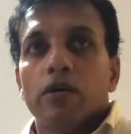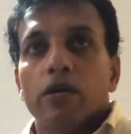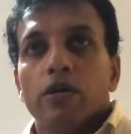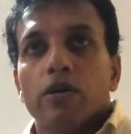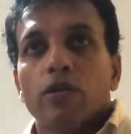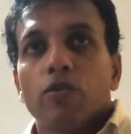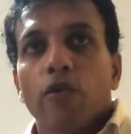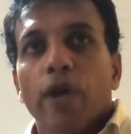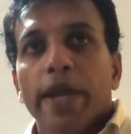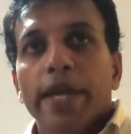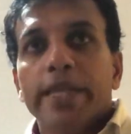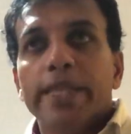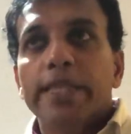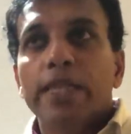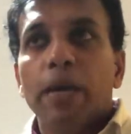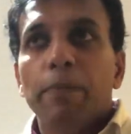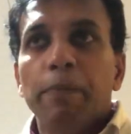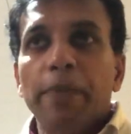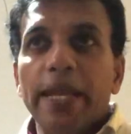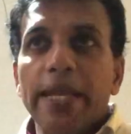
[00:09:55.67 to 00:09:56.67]
Write
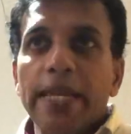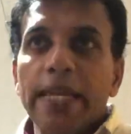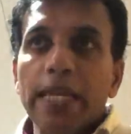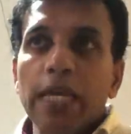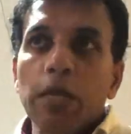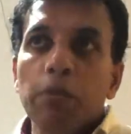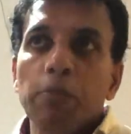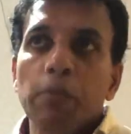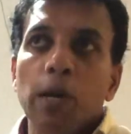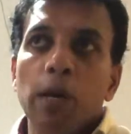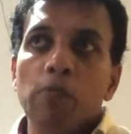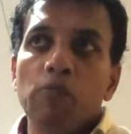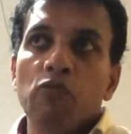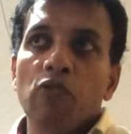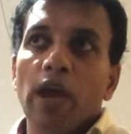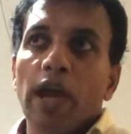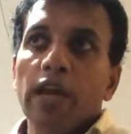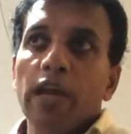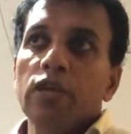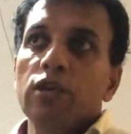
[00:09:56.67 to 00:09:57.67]
the minimum
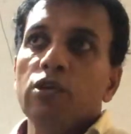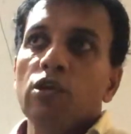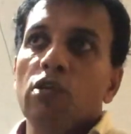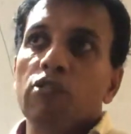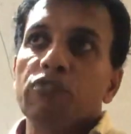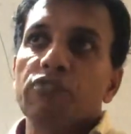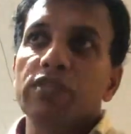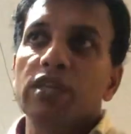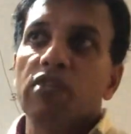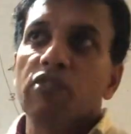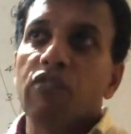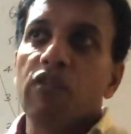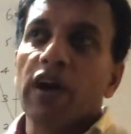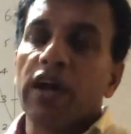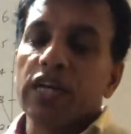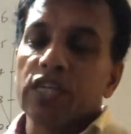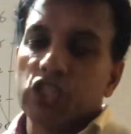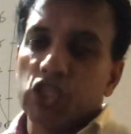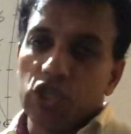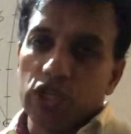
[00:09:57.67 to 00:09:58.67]
value of the
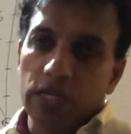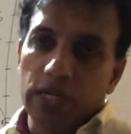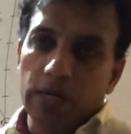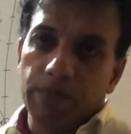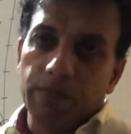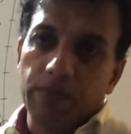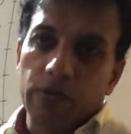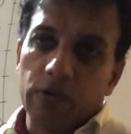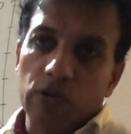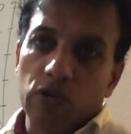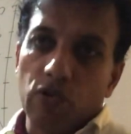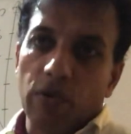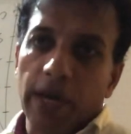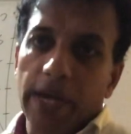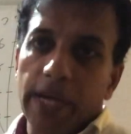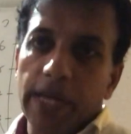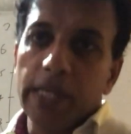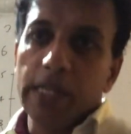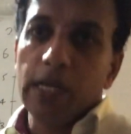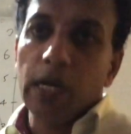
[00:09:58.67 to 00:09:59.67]
function.
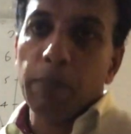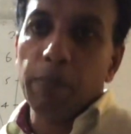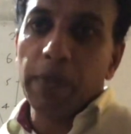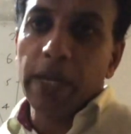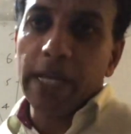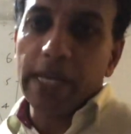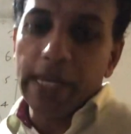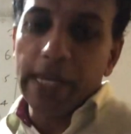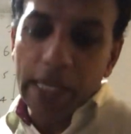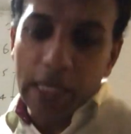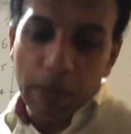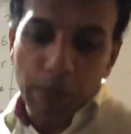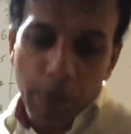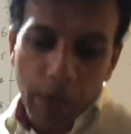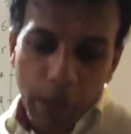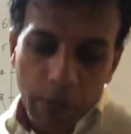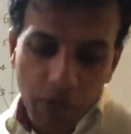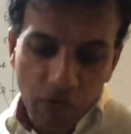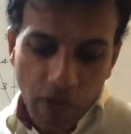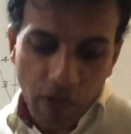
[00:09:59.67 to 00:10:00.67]
write the
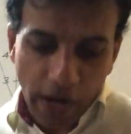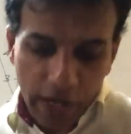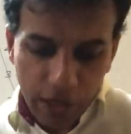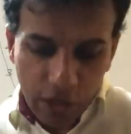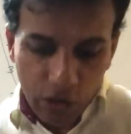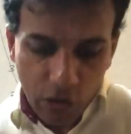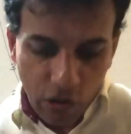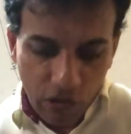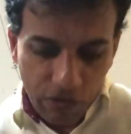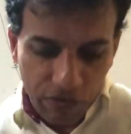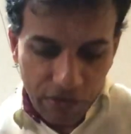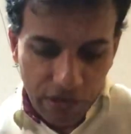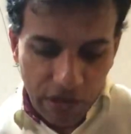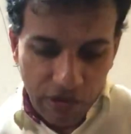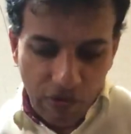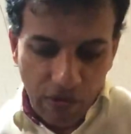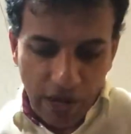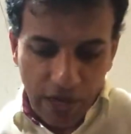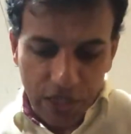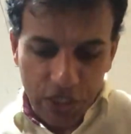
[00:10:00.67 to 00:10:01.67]
minimum value of the
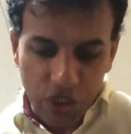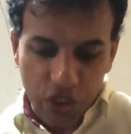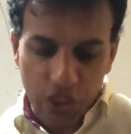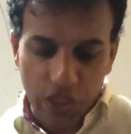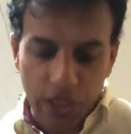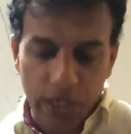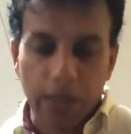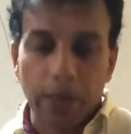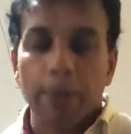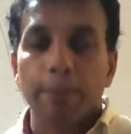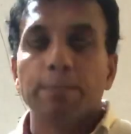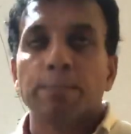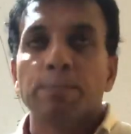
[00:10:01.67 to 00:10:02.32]
function.